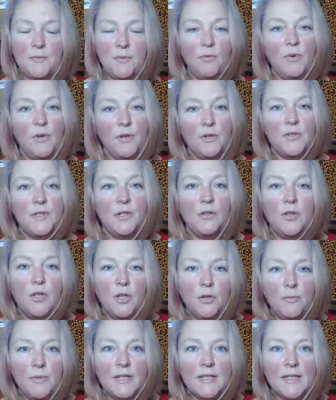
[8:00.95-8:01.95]
but we are still
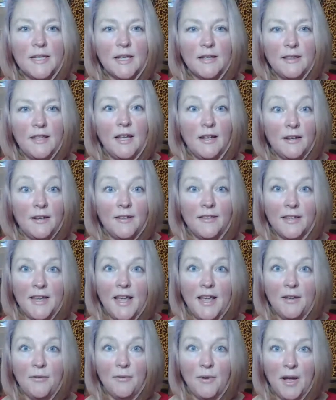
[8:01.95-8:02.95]
humans at the end of the
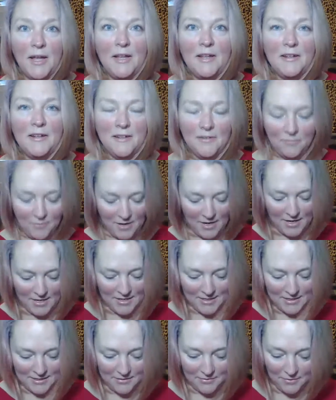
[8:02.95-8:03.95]
day, right?
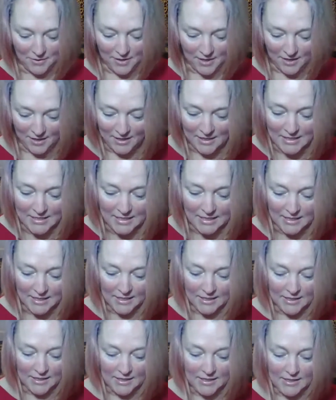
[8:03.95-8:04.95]
Right. Okay.
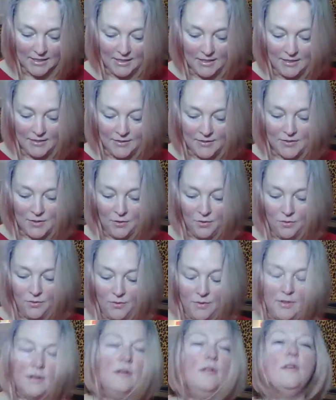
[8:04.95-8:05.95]

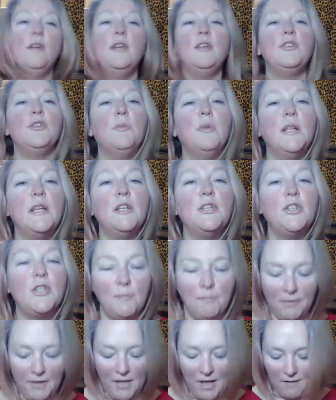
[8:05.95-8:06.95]
So is your
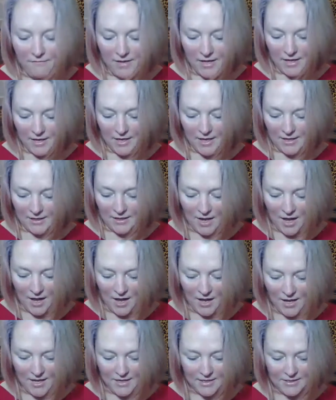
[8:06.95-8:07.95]
relationship loving and
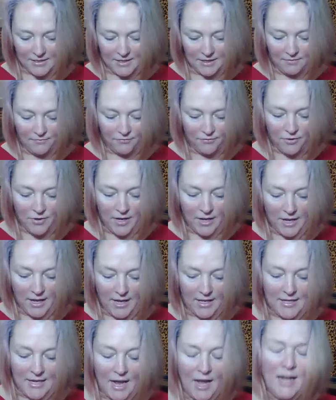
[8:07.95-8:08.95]
kind and free
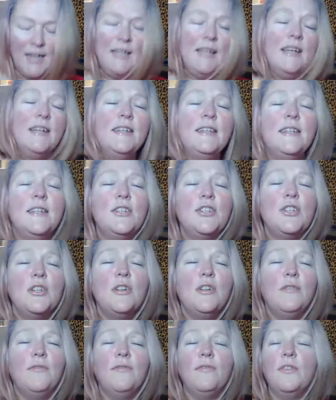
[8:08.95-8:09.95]
and
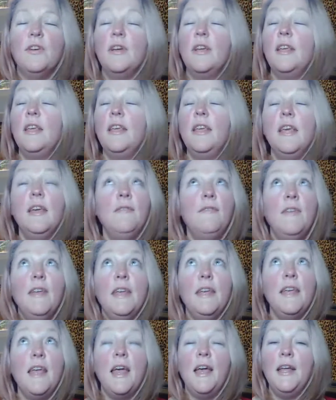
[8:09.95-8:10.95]
unconditional,
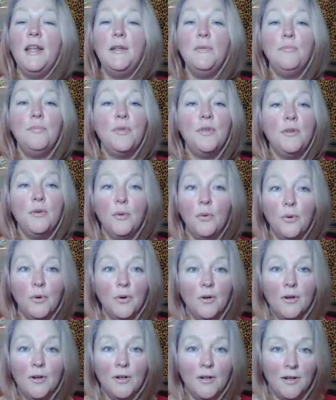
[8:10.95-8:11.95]
forgiving and
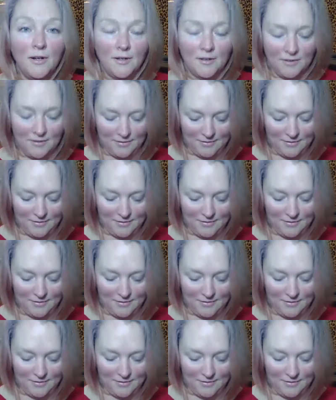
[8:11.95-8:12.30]
pure?